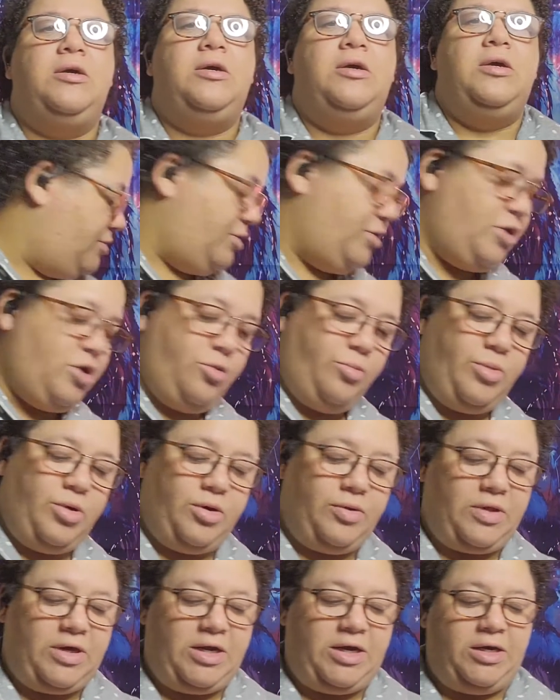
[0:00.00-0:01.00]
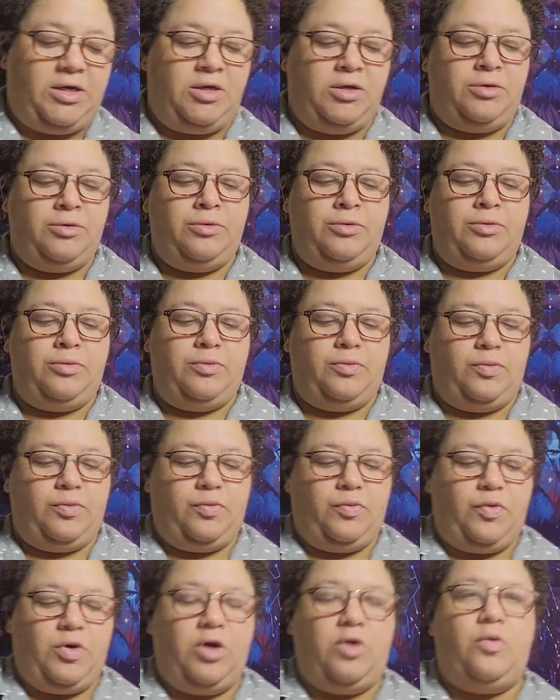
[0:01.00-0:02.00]
Notebook that I do
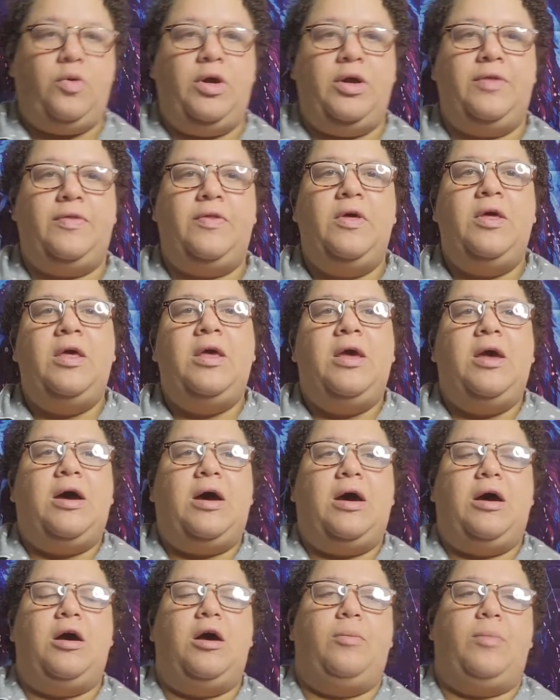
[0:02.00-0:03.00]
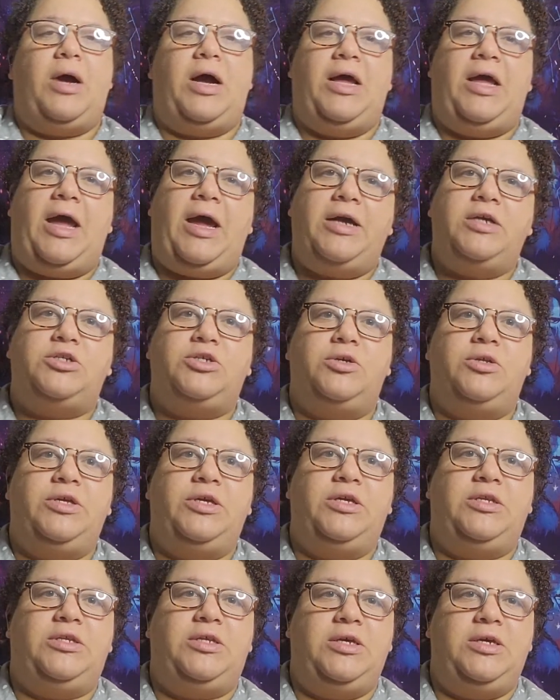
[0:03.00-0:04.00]
work with. I actually
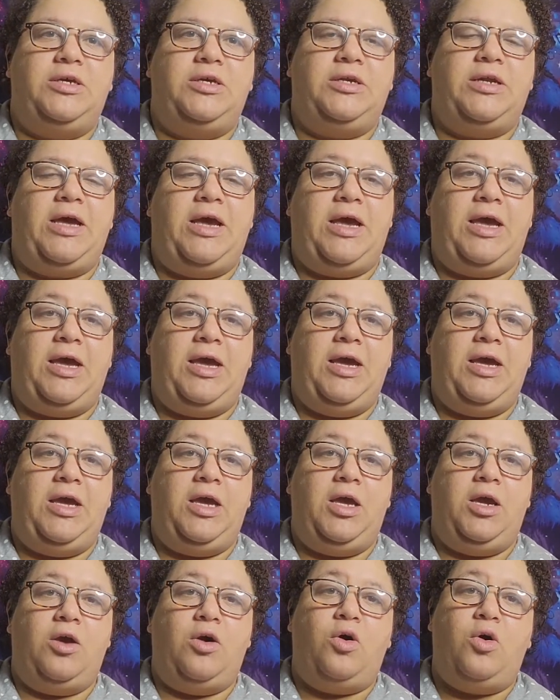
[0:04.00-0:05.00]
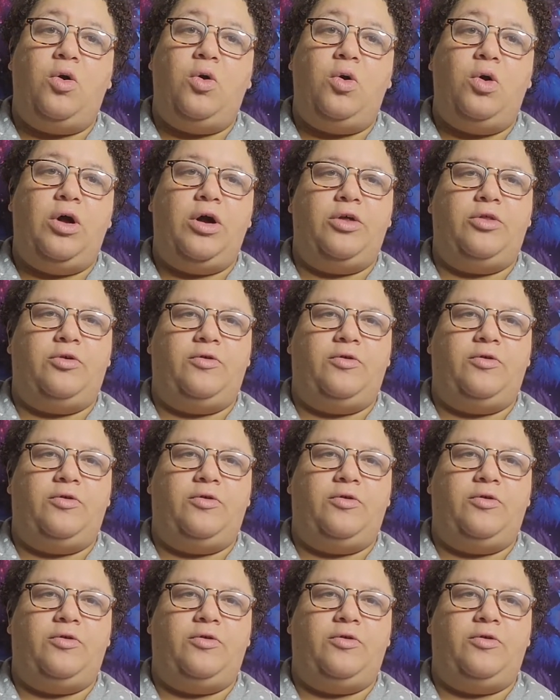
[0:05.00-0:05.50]
did a whole other